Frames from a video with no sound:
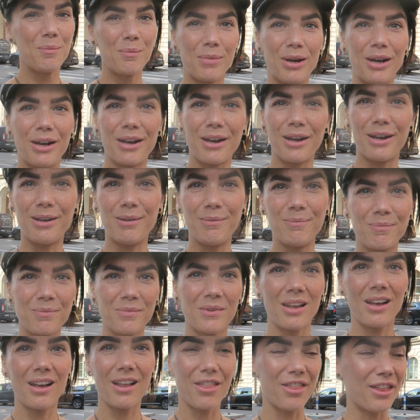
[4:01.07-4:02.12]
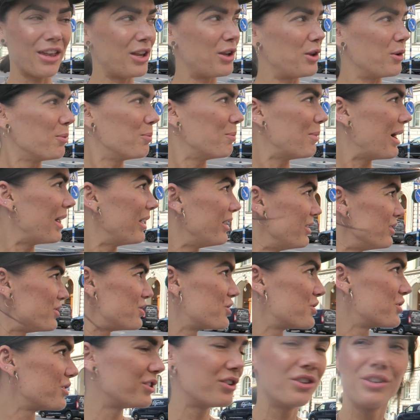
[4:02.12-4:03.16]
But I think you'll manage
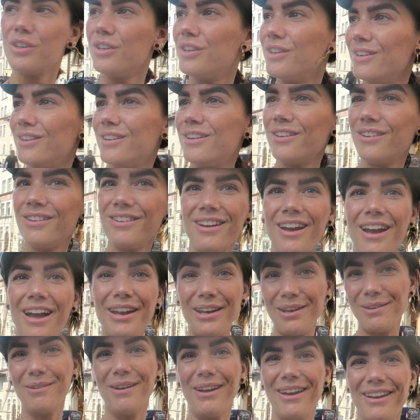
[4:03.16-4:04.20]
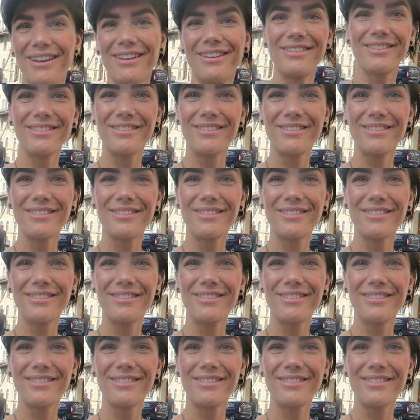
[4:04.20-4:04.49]
anyway.